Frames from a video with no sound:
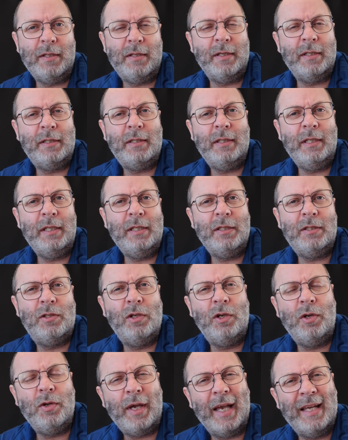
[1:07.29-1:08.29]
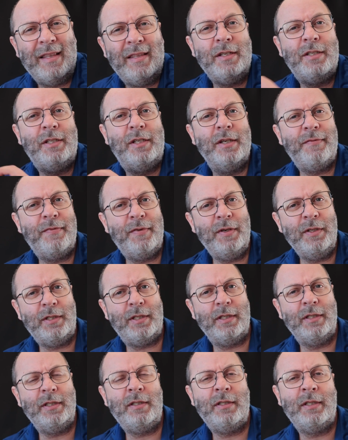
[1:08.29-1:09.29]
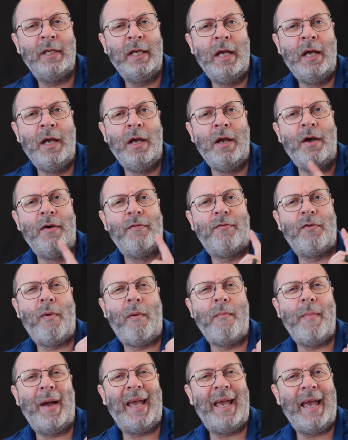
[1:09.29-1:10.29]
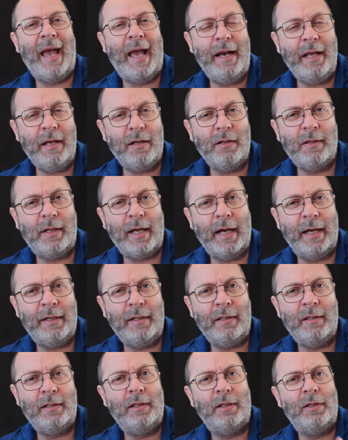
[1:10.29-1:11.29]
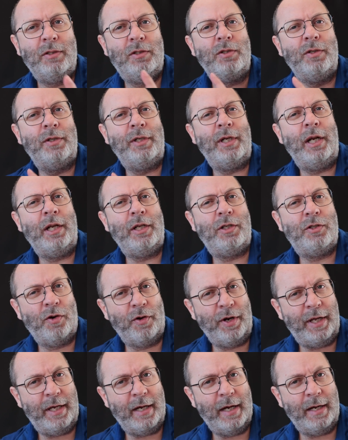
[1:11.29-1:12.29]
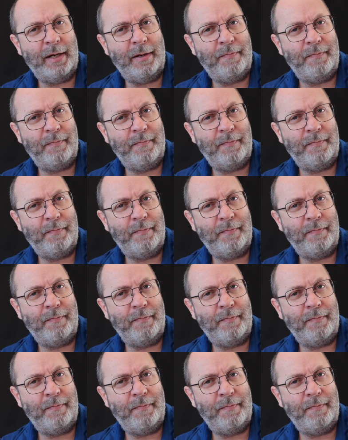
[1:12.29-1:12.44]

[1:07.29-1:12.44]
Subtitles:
This is to look at the differences from a mechanical gun to an electronic gun.